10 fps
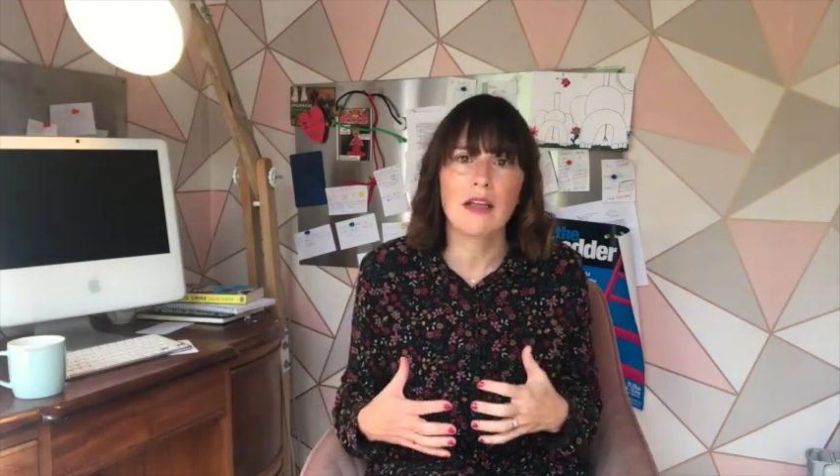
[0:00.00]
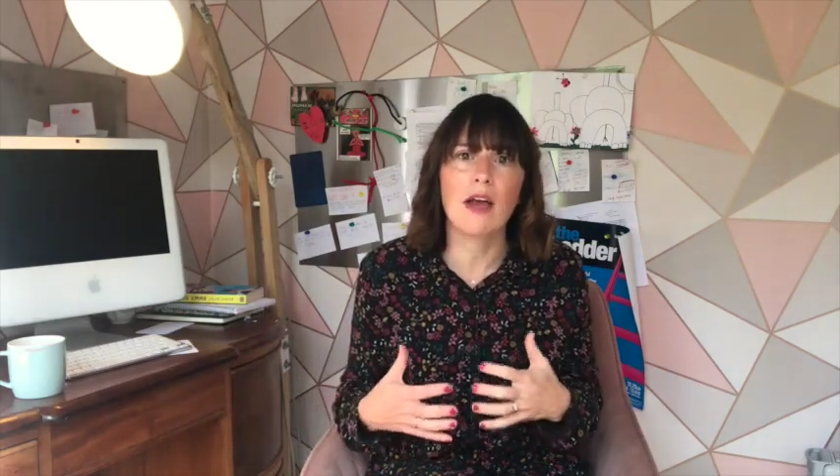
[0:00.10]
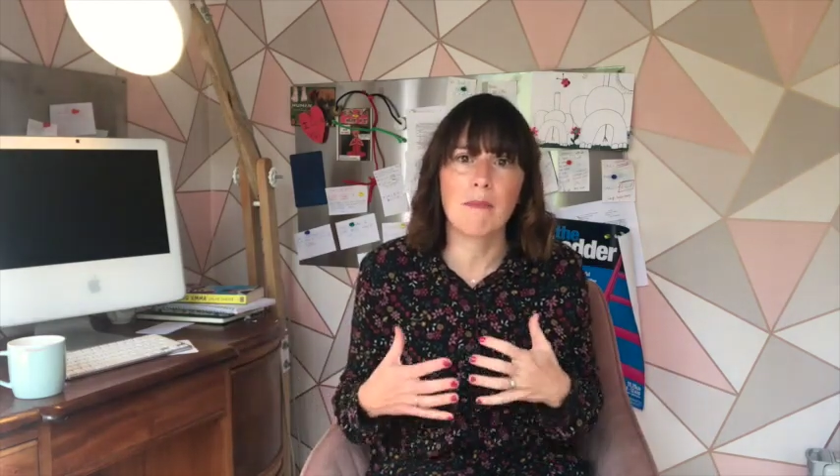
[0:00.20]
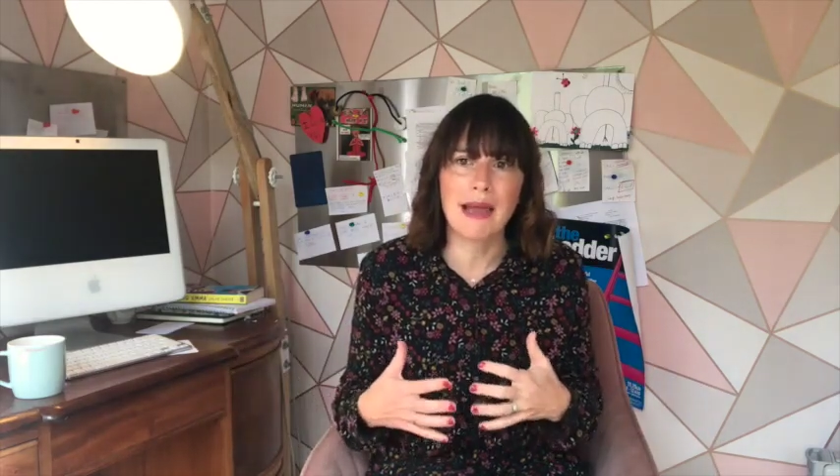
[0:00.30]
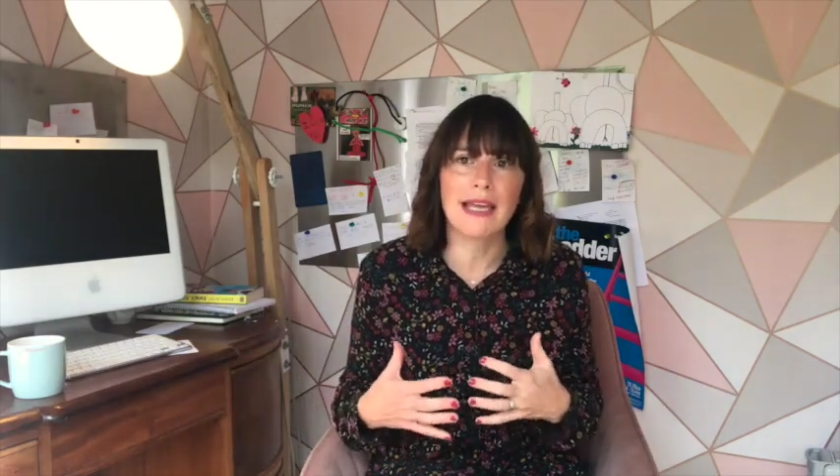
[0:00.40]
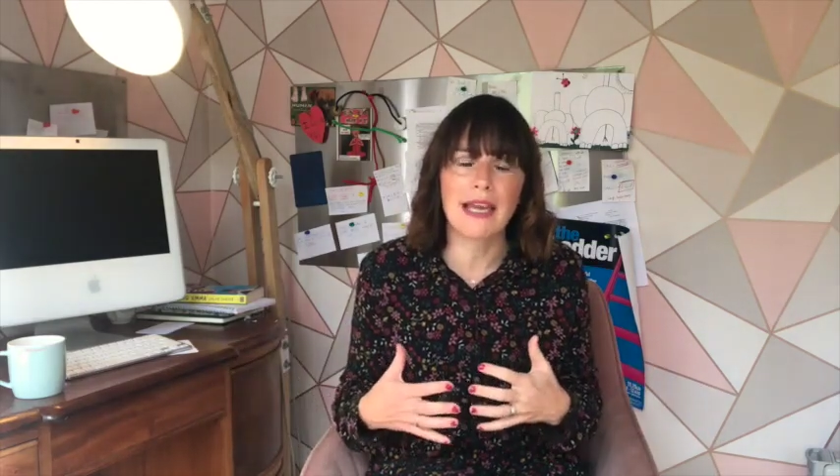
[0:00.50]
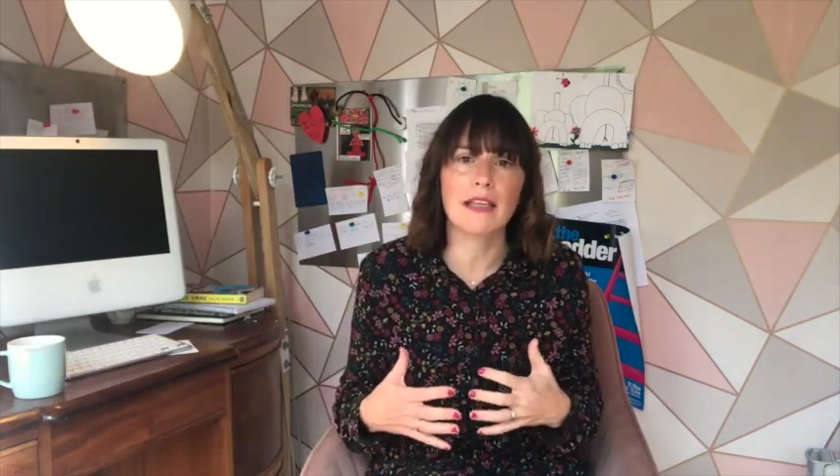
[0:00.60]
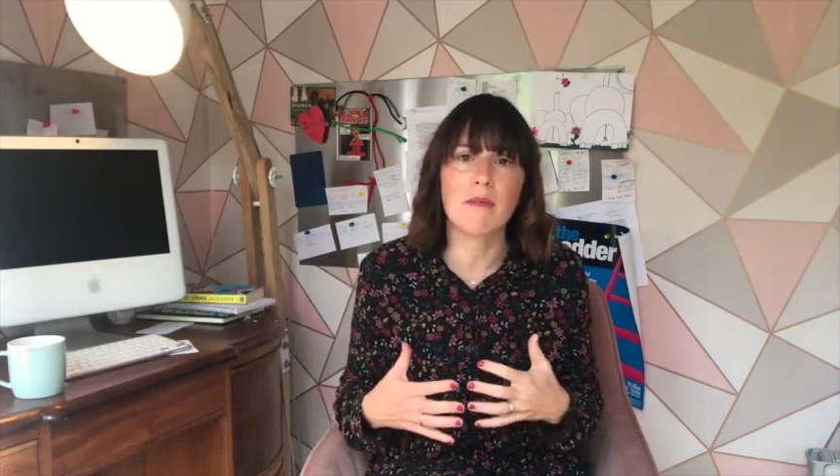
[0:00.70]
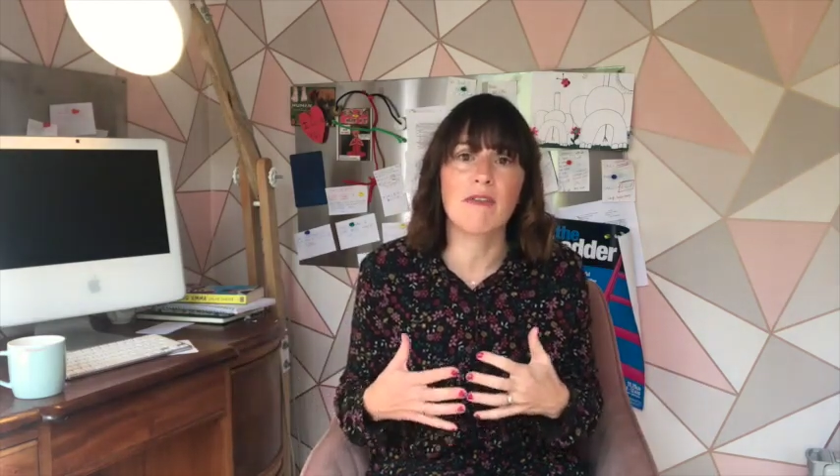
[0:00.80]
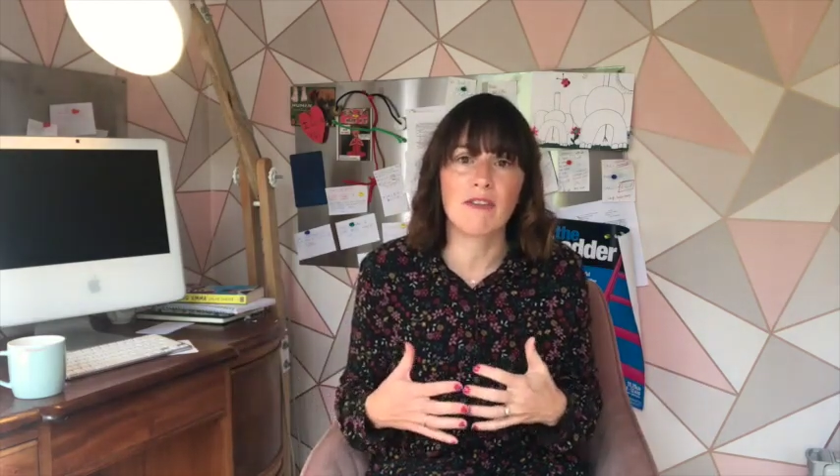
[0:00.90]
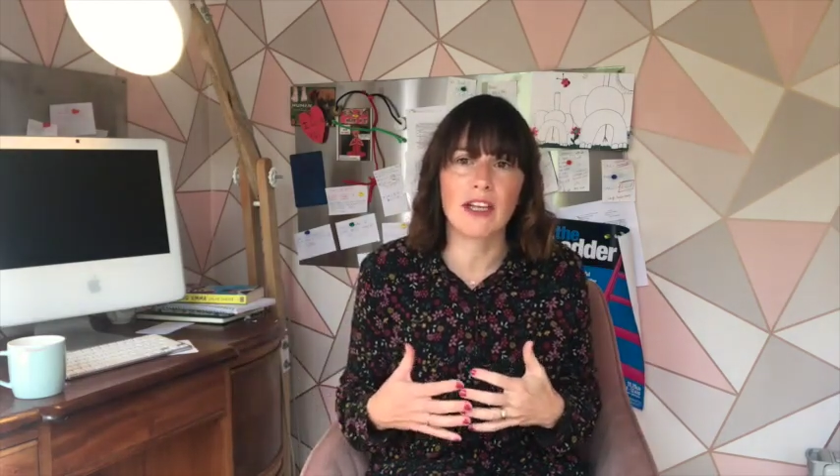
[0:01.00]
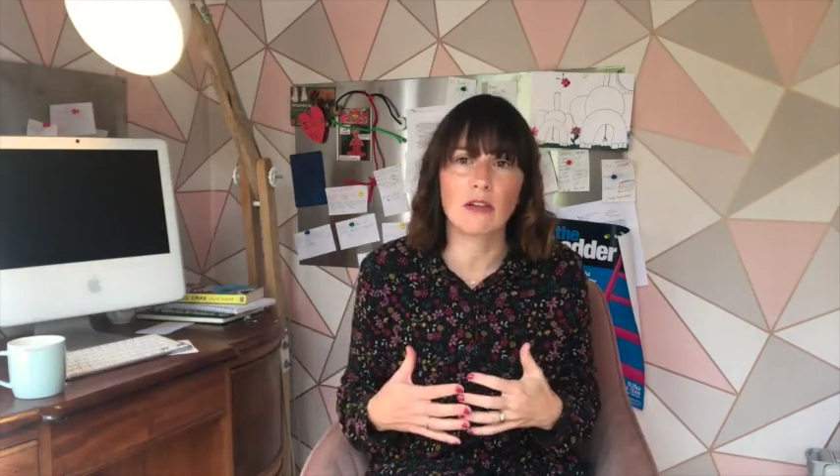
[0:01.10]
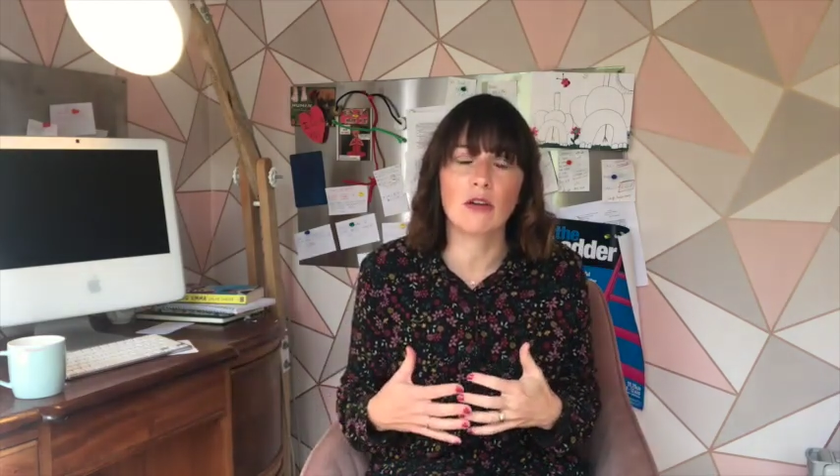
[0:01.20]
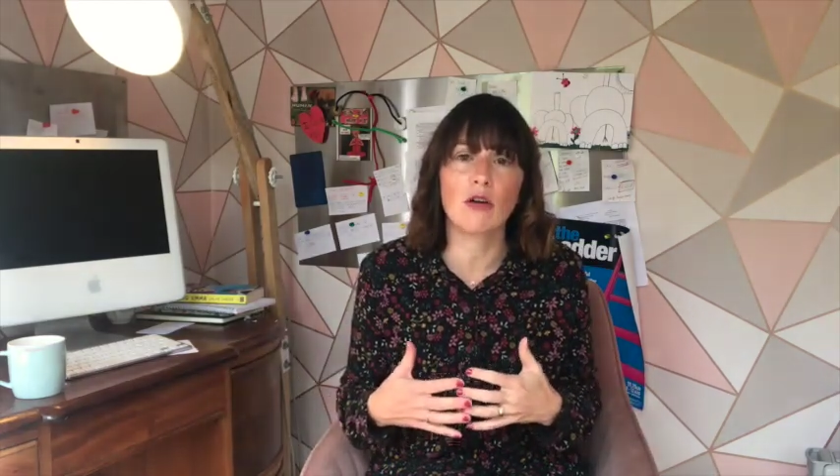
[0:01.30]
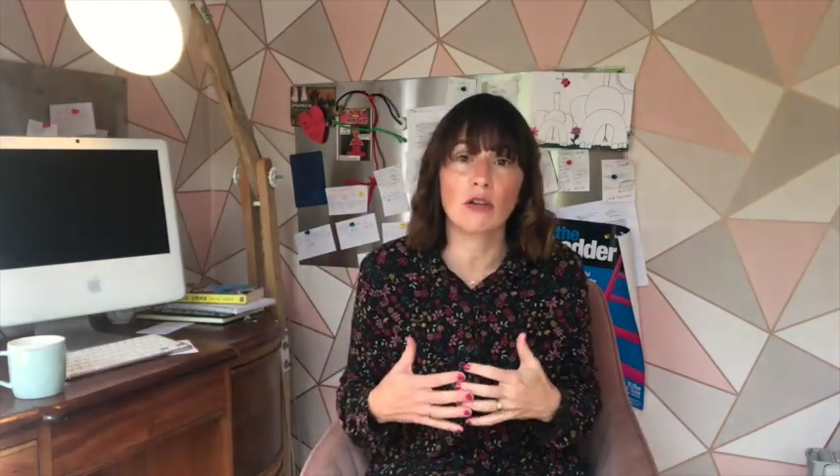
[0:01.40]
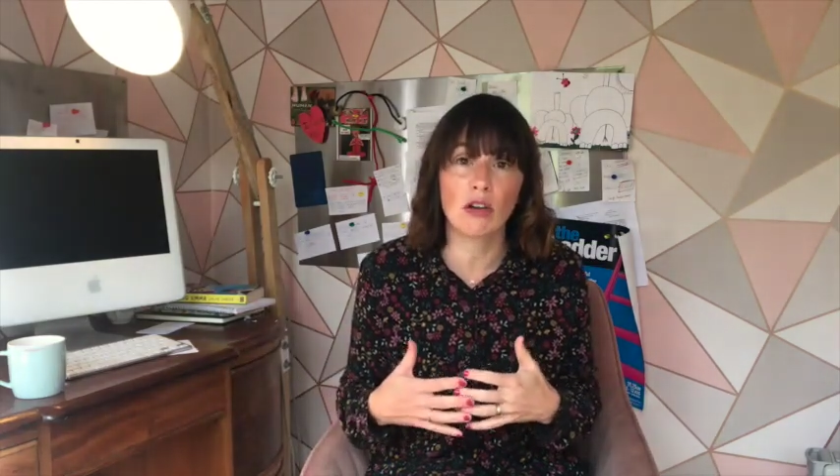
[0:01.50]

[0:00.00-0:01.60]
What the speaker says: and making them feel